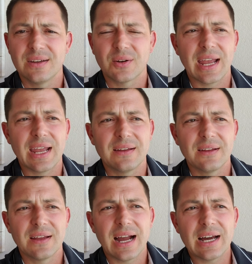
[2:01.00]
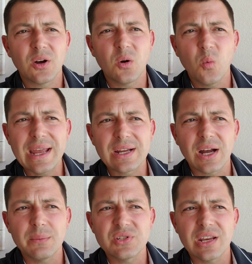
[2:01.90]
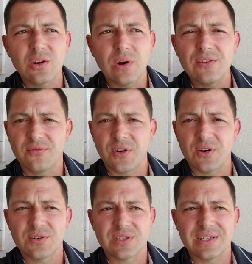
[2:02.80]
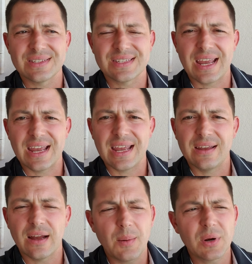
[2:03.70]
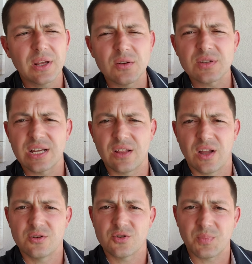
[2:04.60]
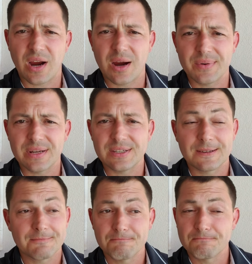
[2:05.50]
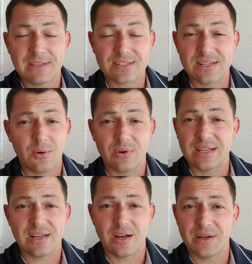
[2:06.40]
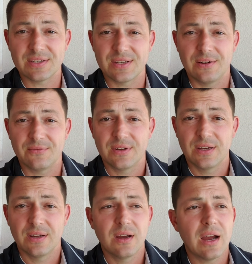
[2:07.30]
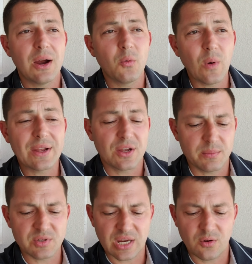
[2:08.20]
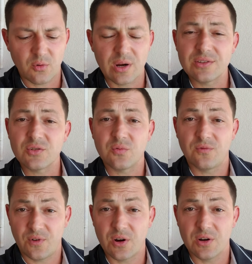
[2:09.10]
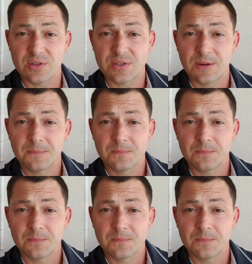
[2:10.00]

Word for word: okay? I don't wake up January first and say, I'm going to go sell one hundred properties. That's not what I tell myself. I wake up January first